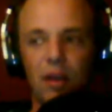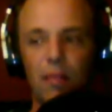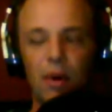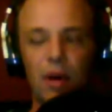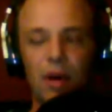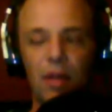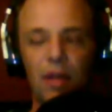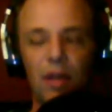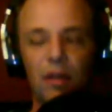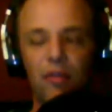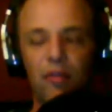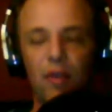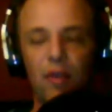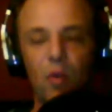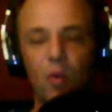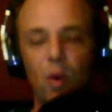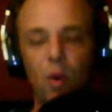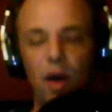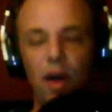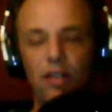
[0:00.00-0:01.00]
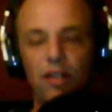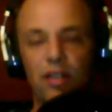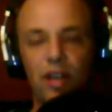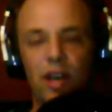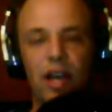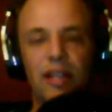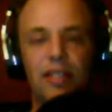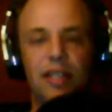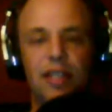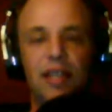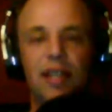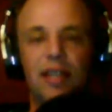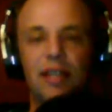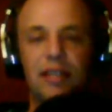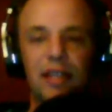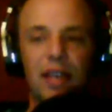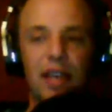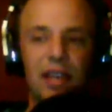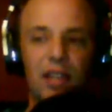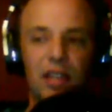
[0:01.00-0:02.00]
But front wides, the idea
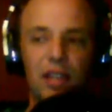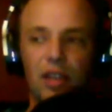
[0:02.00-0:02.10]
is that